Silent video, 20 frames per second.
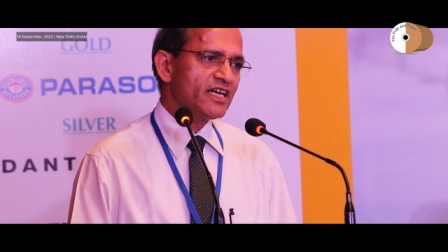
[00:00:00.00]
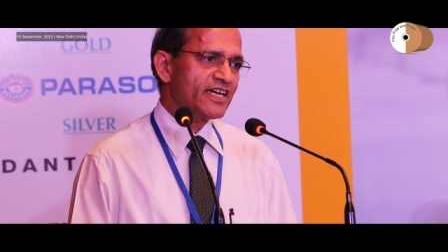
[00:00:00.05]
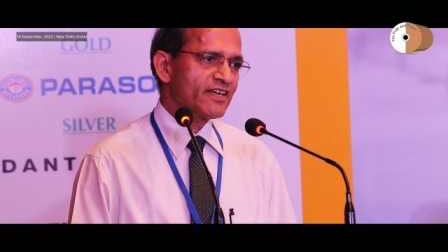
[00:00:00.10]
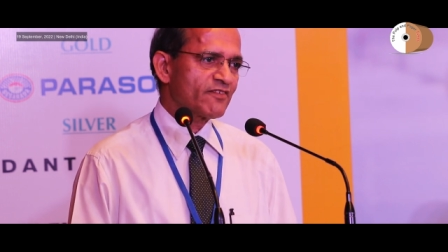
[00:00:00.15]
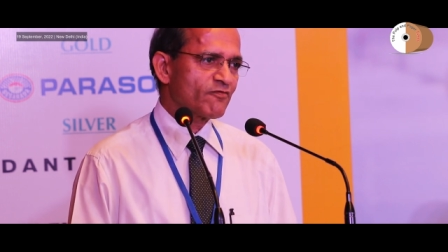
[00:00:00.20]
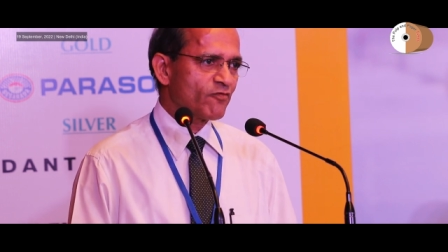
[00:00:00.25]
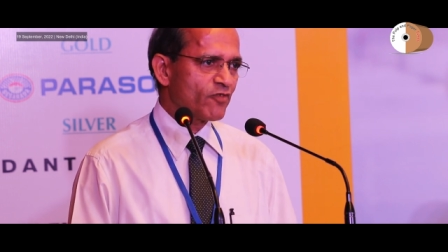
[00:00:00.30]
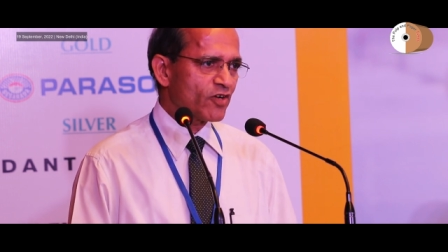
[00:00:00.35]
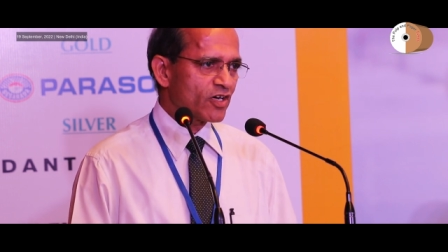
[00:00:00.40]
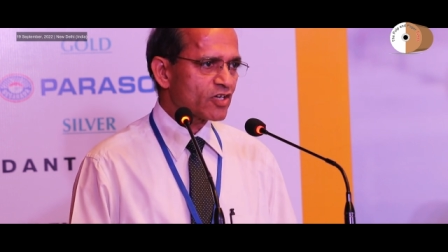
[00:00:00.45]

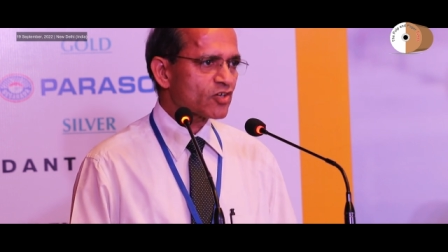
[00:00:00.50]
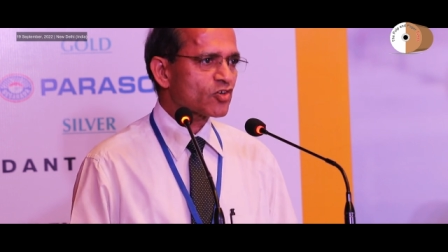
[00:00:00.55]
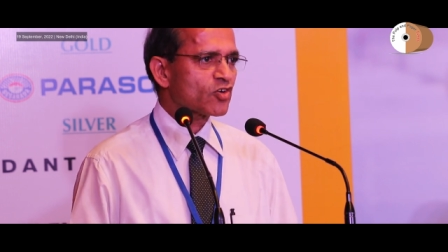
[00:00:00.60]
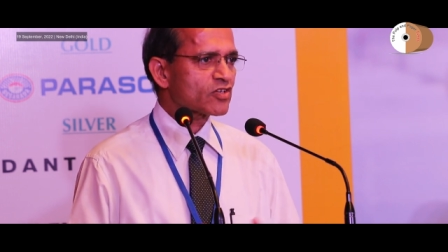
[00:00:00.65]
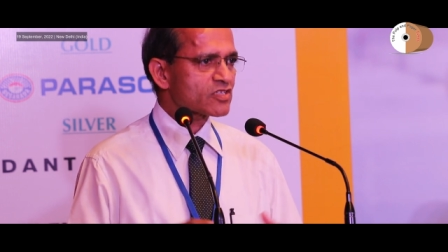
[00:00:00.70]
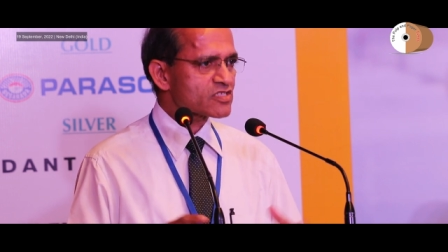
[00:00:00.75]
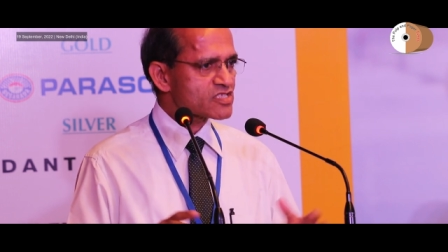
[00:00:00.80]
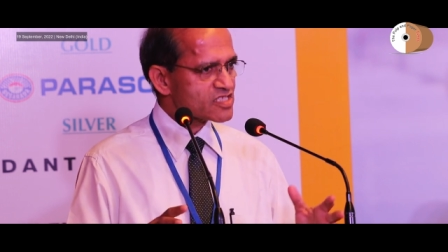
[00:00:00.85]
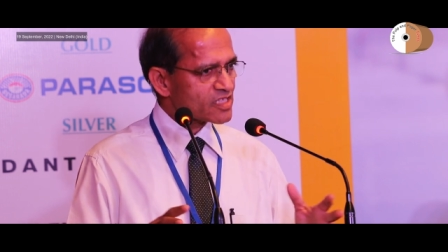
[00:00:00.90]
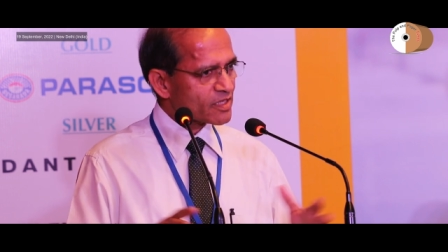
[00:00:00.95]
and work
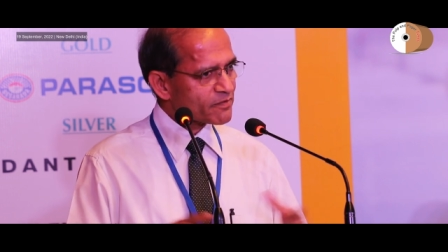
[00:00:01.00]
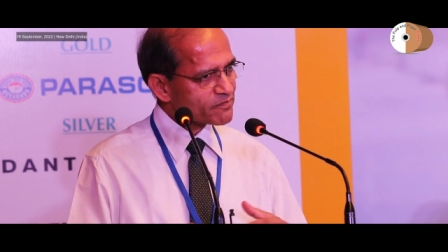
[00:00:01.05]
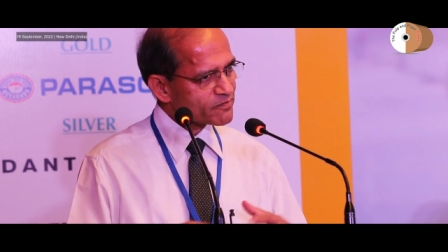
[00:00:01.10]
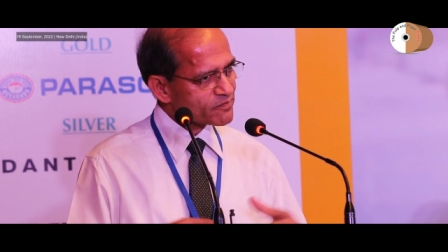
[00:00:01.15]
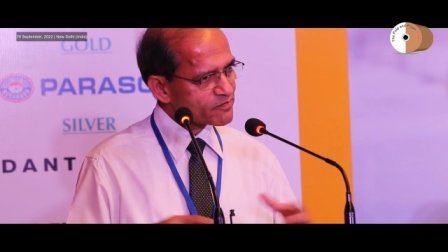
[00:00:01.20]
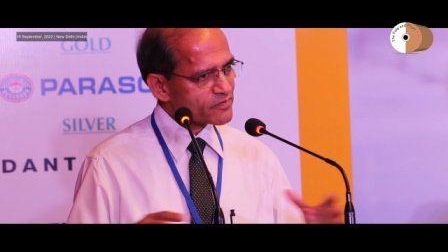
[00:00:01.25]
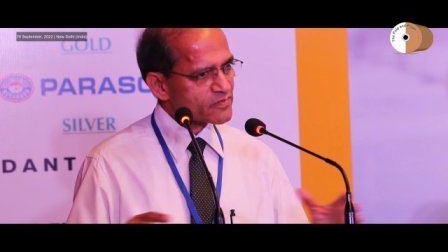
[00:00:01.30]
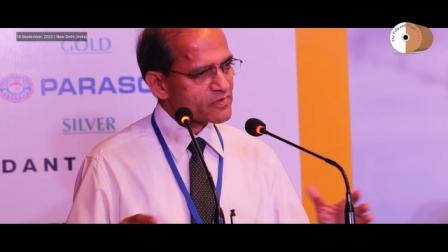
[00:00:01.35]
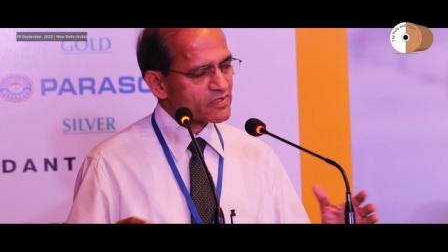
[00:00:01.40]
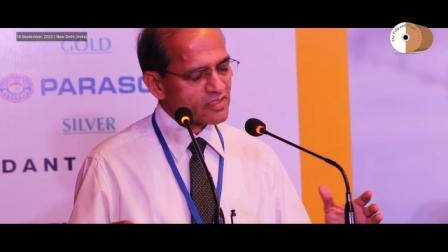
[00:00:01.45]
on some
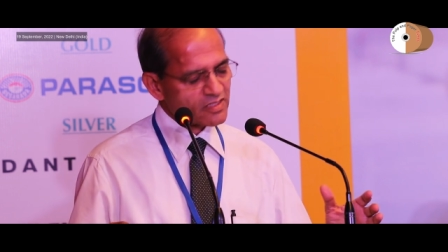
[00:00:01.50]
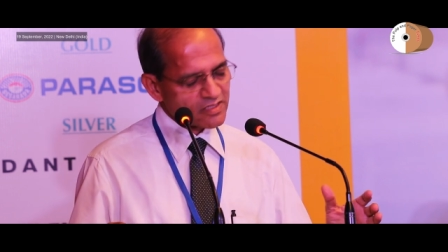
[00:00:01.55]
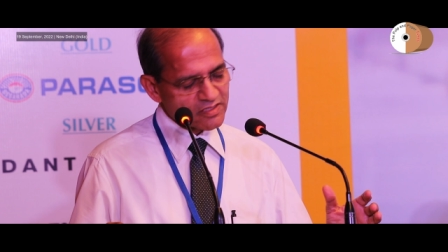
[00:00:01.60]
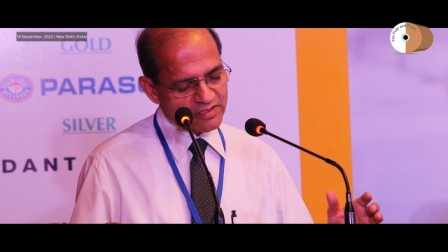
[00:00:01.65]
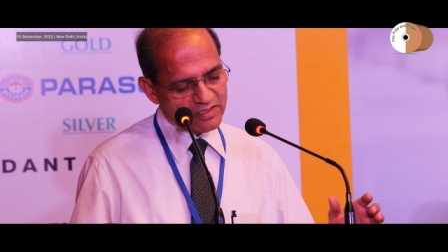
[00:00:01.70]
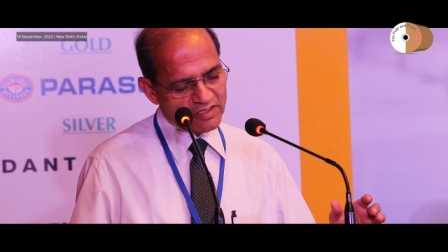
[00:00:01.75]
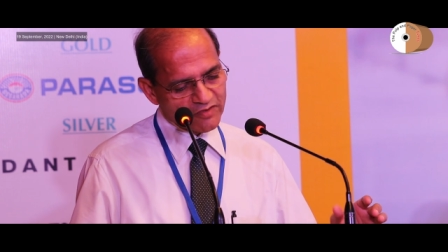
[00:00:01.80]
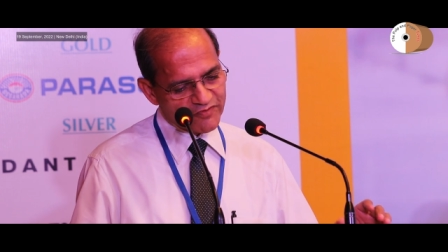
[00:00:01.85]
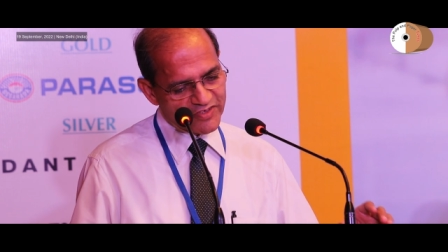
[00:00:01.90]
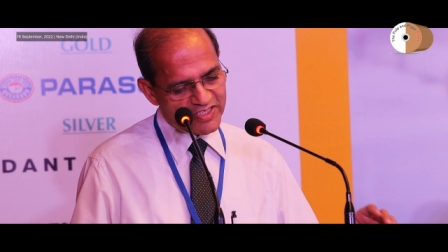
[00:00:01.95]
uh,
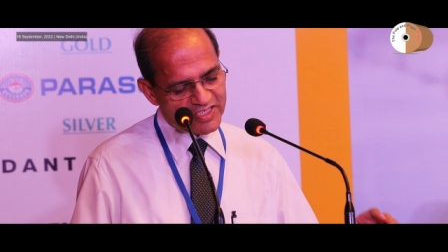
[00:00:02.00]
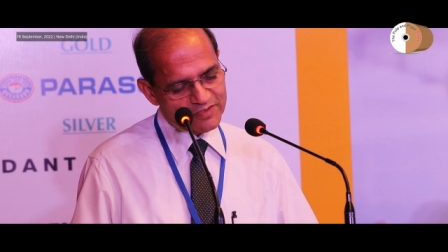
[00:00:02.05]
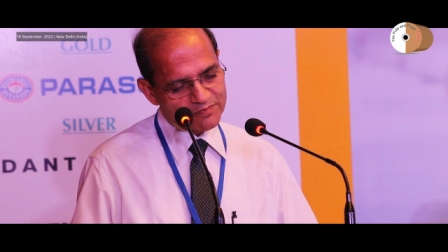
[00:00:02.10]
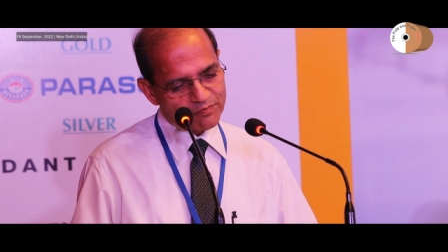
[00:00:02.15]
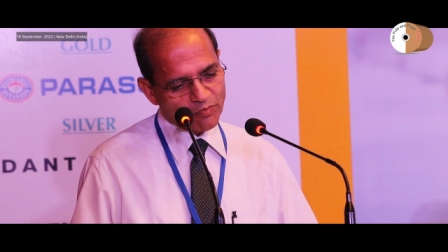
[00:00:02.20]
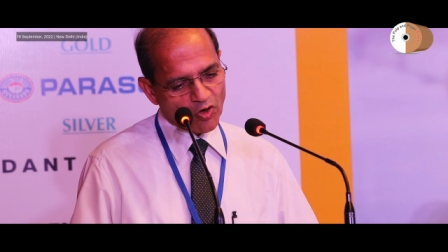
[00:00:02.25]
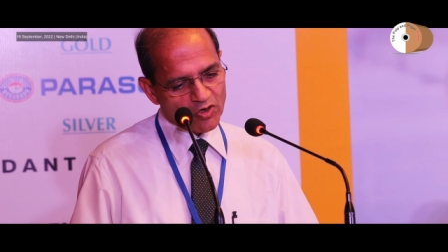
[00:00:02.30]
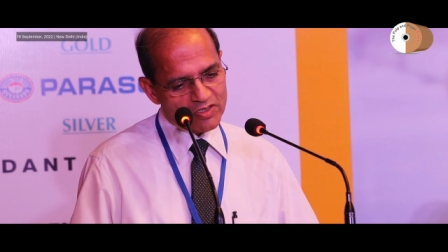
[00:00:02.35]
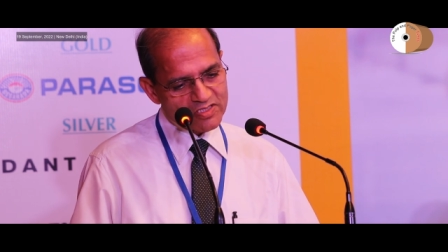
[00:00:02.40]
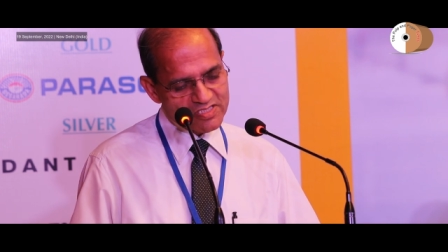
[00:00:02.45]
the weak
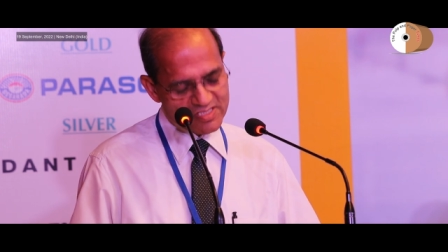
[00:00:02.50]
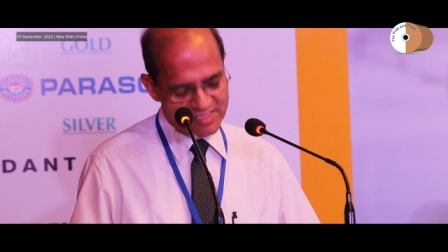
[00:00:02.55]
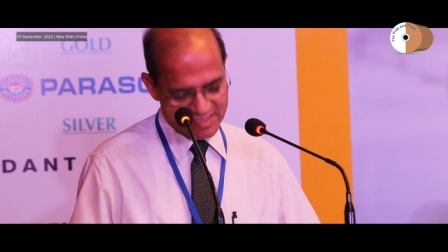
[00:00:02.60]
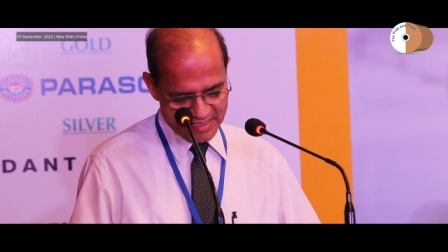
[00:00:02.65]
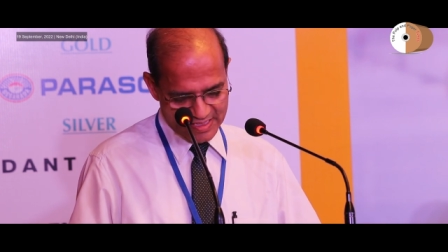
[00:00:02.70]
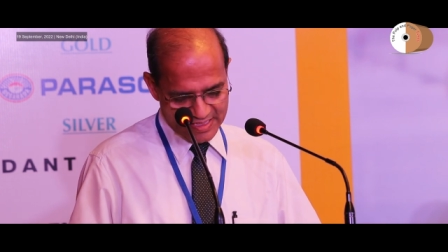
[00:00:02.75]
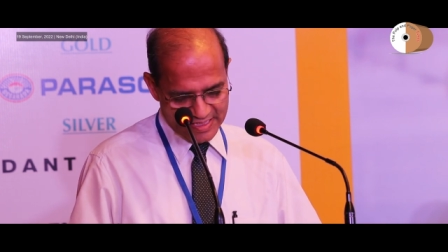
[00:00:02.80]
spots,